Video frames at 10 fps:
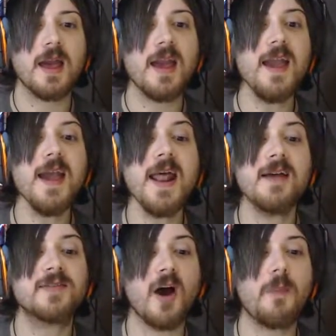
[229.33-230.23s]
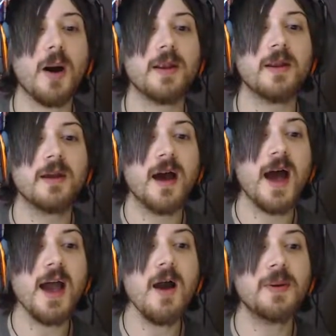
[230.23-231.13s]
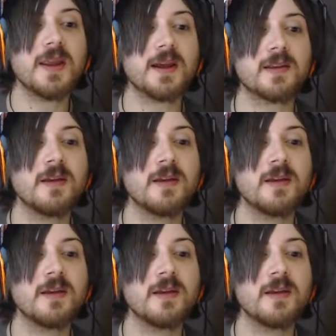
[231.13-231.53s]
It is open! I opened it!